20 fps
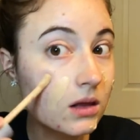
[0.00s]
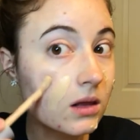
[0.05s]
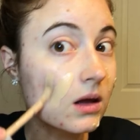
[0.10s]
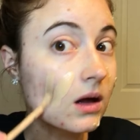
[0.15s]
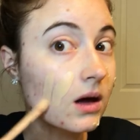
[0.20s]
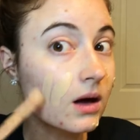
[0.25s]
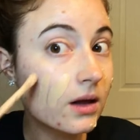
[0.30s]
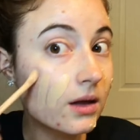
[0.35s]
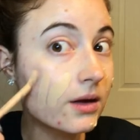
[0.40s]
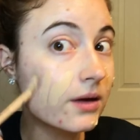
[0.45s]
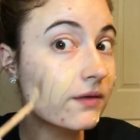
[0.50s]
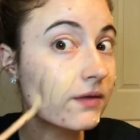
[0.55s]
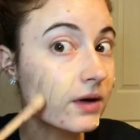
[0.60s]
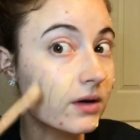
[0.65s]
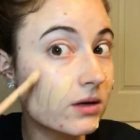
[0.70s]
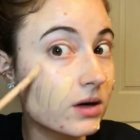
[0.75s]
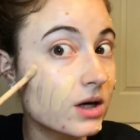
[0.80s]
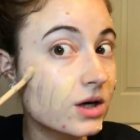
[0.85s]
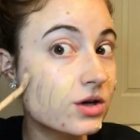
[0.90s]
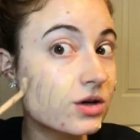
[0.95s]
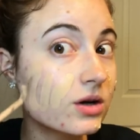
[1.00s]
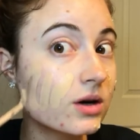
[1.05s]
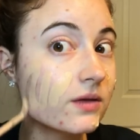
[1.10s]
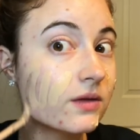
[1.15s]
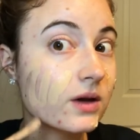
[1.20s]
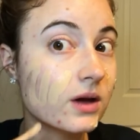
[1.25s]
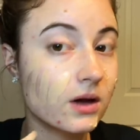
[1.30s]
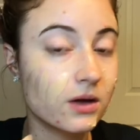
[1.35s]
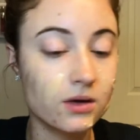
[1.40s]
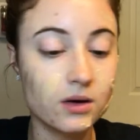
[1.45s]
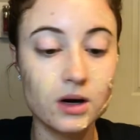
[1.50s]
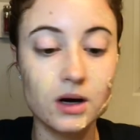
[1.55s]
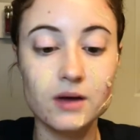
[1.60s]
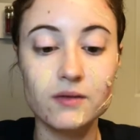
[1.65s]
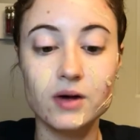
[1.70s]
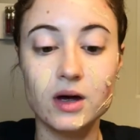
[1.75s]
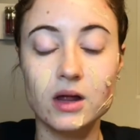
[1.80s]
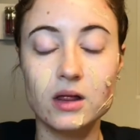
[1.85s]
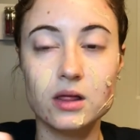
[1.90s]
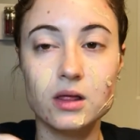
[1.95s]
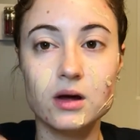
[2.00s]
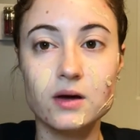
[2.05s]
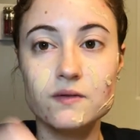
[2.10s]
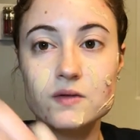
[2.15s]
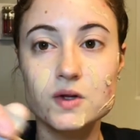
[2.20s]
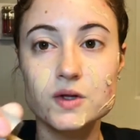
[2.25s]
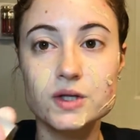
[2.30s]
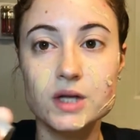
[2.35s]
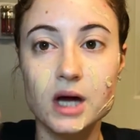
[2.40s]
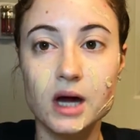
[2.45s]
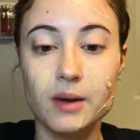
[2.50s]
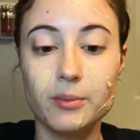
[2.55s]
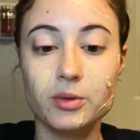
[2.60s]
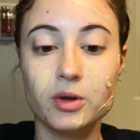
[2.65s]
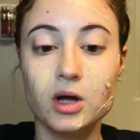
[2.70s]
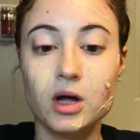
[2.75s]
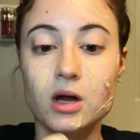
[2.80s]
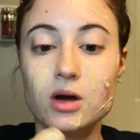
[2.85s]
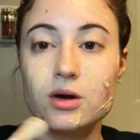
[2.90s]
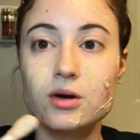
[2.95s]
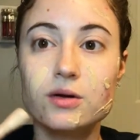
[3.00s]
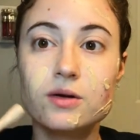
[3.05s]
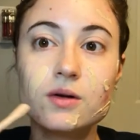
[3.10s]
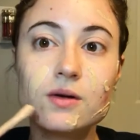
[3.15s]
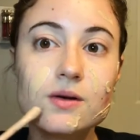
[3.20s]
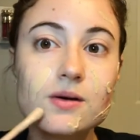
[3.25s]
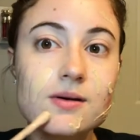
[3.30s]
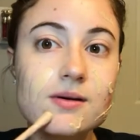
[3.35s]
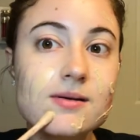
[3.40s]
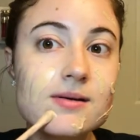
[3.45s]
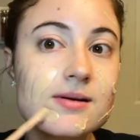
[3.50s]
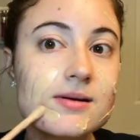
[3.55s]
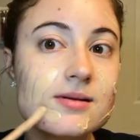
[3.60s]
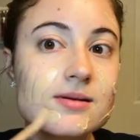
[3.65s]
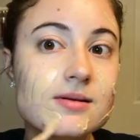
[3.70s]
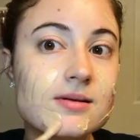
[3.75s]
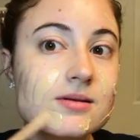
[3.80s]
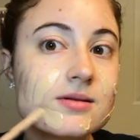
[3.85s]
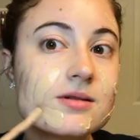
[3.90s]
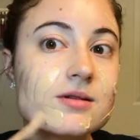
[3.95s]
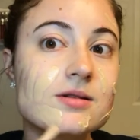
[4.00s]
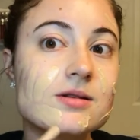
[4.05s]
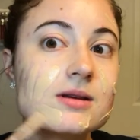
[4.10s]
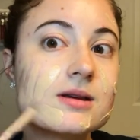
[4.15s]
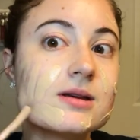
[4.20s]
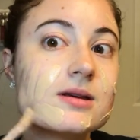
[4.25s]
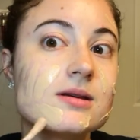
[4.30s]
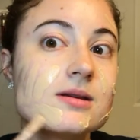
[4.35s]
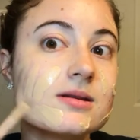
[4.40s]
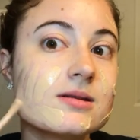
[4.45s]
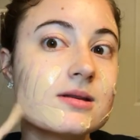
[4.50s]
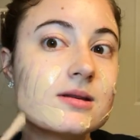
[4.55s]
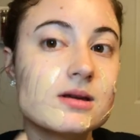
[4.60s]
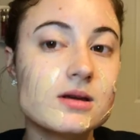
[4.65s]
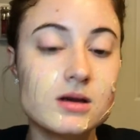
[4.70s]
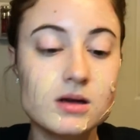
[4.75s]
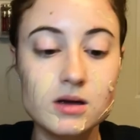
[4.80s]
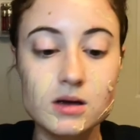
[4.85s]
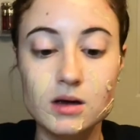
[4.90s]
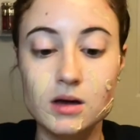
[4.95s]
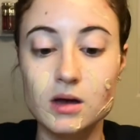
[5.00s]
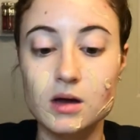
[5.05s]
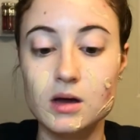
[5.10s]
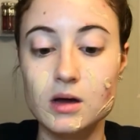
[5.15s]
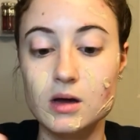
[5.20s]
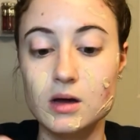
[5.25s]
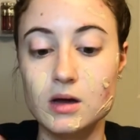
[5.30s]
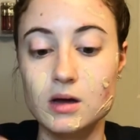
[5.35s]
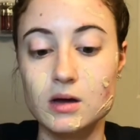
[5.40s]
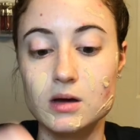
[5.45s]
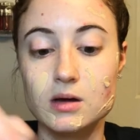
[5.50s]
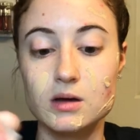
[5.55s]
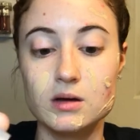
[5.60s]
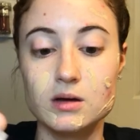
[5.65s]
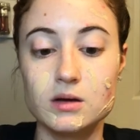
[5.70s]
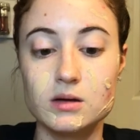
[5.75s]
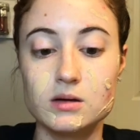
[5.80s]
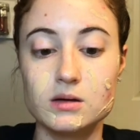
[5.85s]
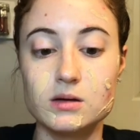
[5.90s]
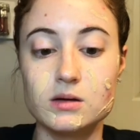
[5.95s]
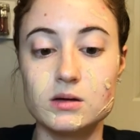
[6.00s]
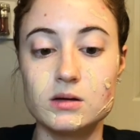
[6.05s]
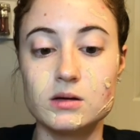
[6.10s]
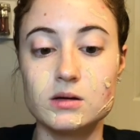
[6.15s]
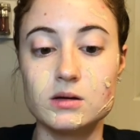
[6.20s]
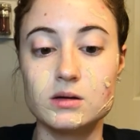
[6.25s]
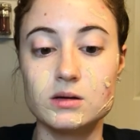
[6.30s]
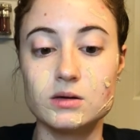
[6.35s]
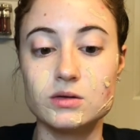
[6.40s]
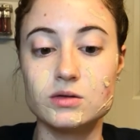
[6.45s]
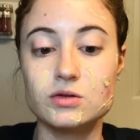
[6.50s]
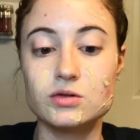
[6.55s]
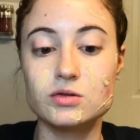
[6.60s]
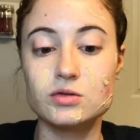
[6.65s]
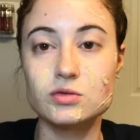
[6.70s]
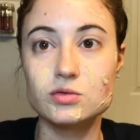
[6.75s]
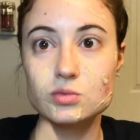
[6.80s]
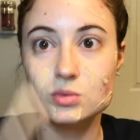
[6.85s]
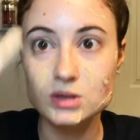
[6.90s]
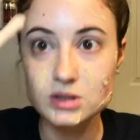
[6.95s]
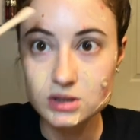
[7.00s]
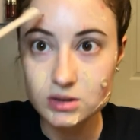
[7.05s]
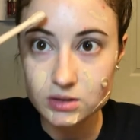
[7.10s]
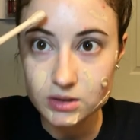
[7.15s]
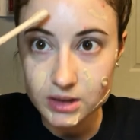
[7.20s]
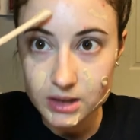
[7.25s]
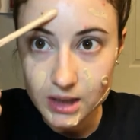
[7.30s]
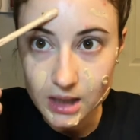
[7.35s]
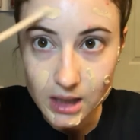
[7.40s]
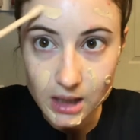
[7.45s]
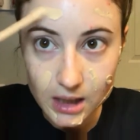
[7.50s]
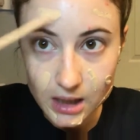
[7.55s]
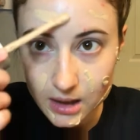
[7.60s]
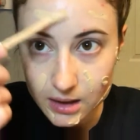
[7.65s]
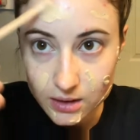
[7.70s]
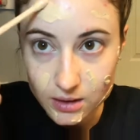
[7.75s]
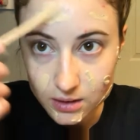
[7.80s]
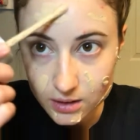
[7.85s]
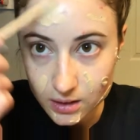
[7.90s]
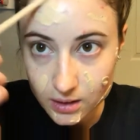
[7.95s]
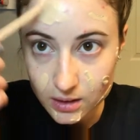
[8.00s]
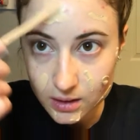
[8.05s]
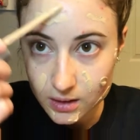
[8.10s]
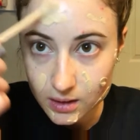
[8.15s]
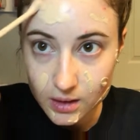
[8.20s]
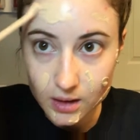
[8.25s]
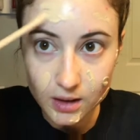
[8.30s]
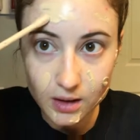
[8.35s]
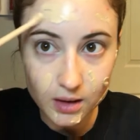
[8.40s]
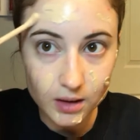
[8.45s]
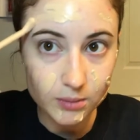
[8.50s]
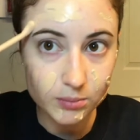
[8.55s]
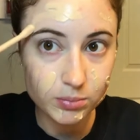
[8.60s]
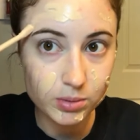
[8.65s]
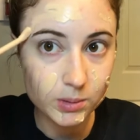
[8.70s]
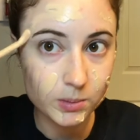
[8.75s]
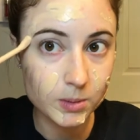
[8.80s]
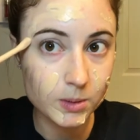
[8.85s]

the other foundation on the other half. I love this applicator too, because it's just easy. You swizzle it on, look at that.